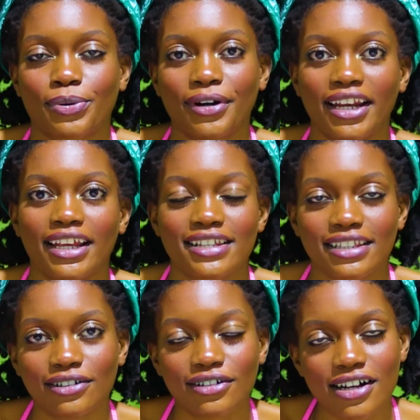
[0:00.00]

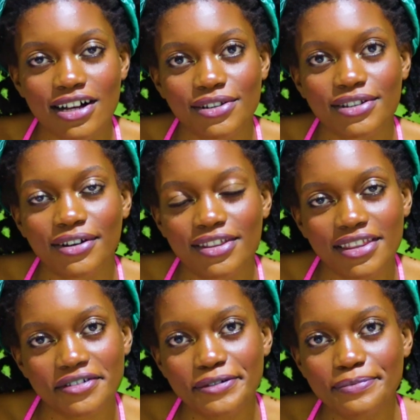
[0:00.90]
prettiest little girls
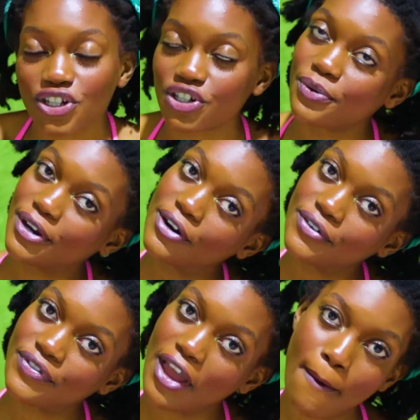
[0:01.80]
on them, showing
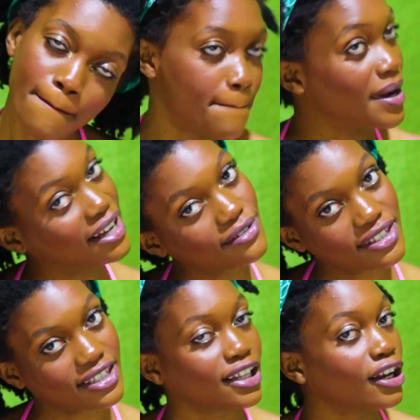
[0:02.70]
off their
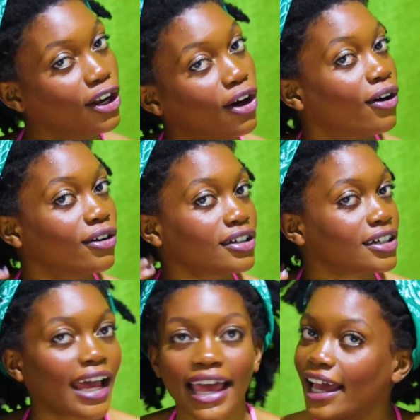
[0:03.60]
bouncy long
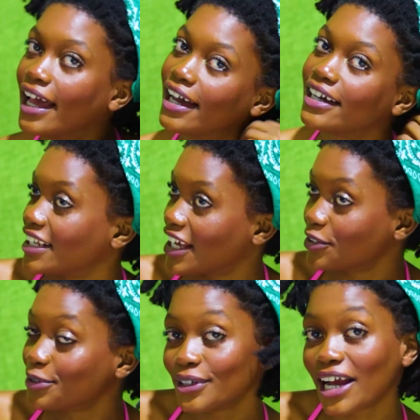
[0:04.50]
hair. They're
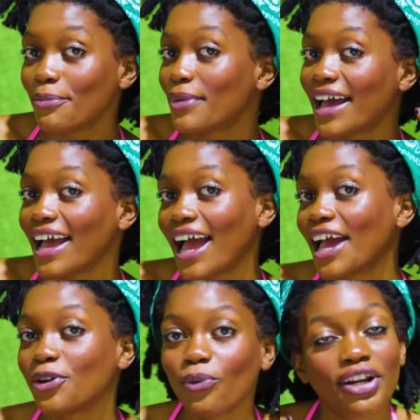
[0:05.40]
like, oh, look at my
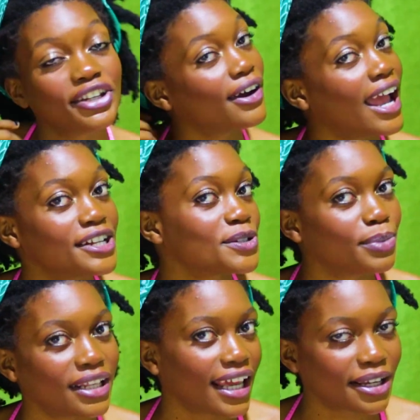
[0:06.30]
hair. You want your hair to
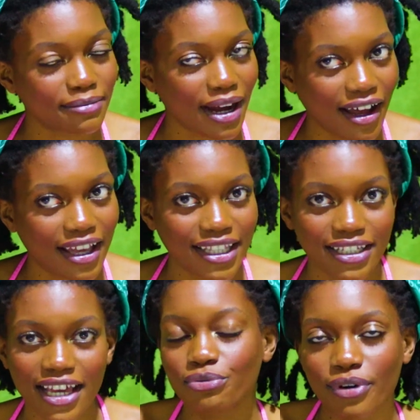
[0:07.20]
be like
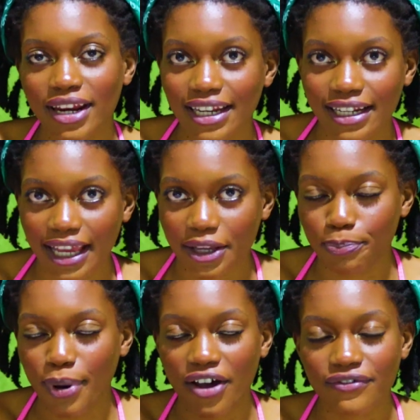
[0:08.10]
mine? Really like
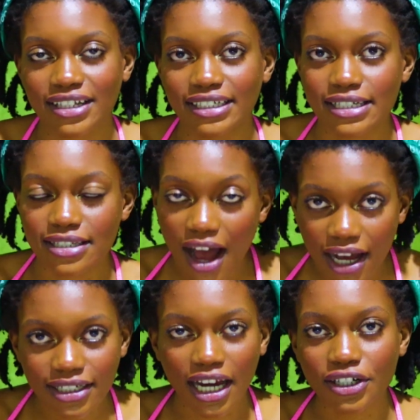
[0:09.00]
perfectly
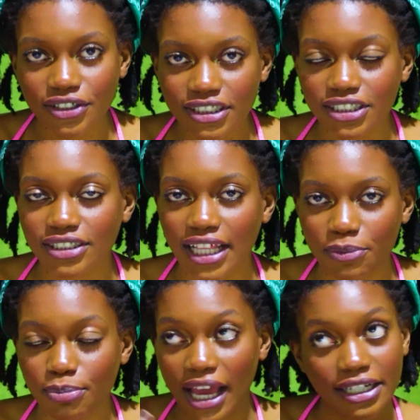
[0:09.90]
done according to
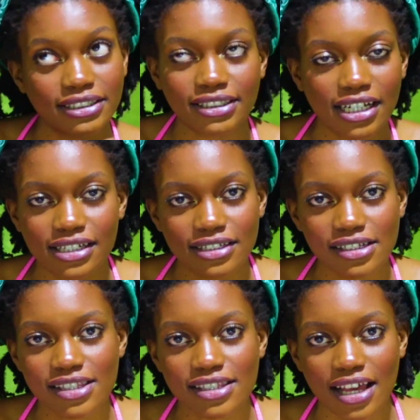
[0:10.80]
like black
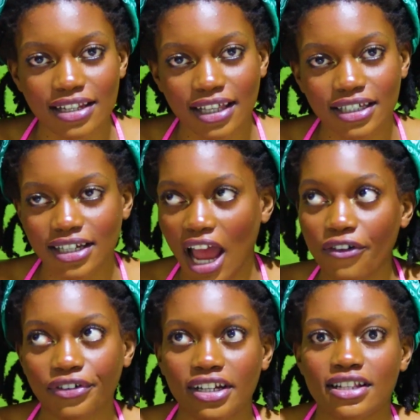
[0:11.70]
standards and like
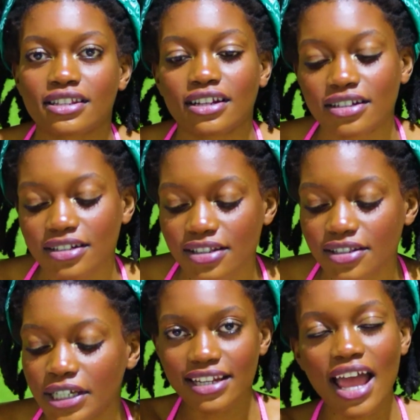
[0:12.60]
African
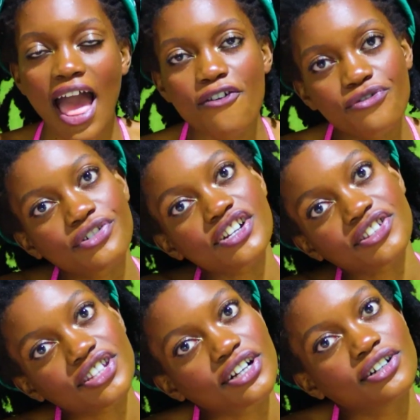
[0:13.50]
standards. And every
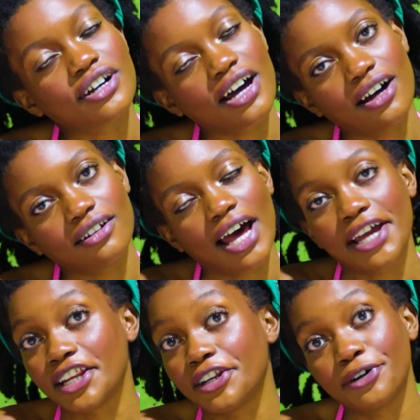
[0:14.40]
single girl
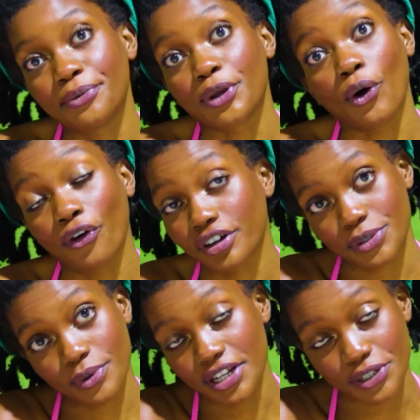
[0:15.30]
I know, we
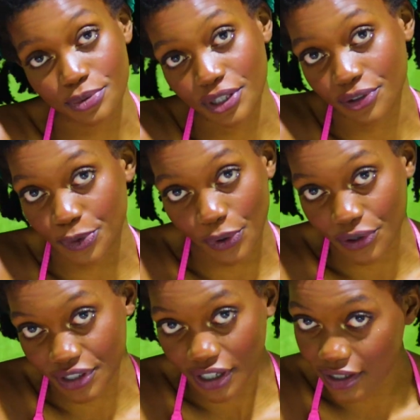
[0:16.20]
always wanted to be those
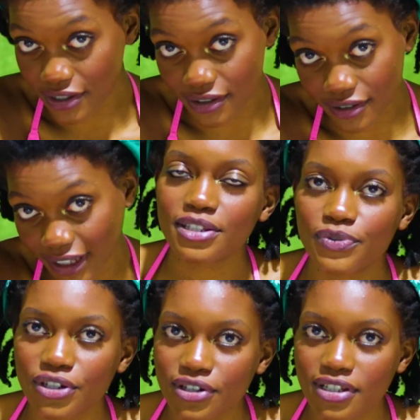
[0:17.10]
boxer girls. This
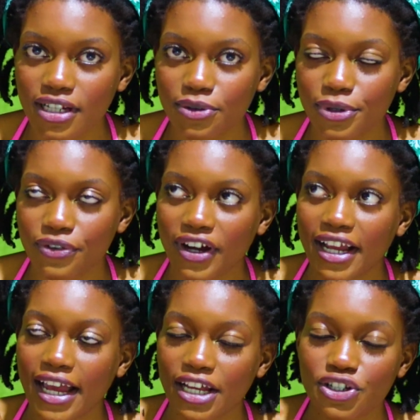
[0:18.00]
video is a little bit of a
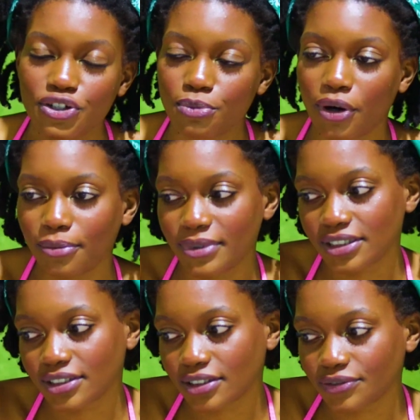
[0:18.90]
gotcha
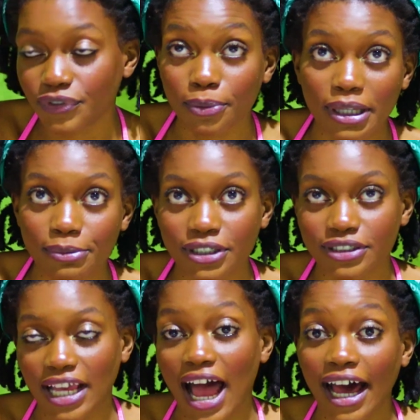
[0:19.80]
moment for me
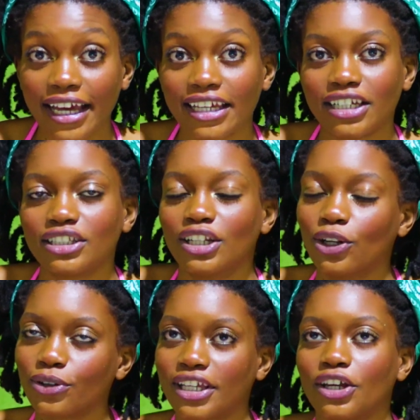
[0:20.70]
because I
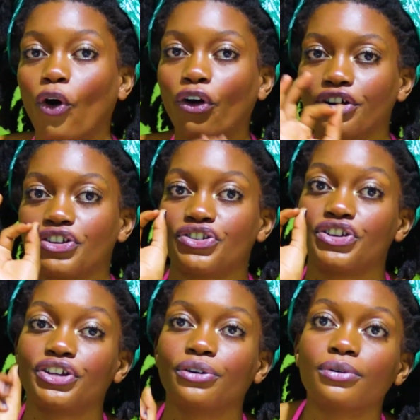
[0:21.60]
low-key always
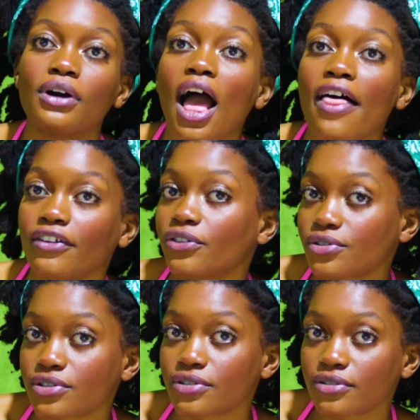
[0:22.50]
knew that
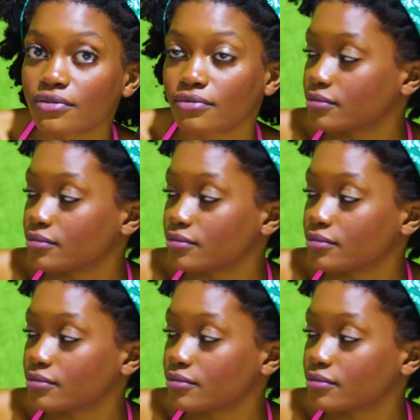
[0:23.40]
those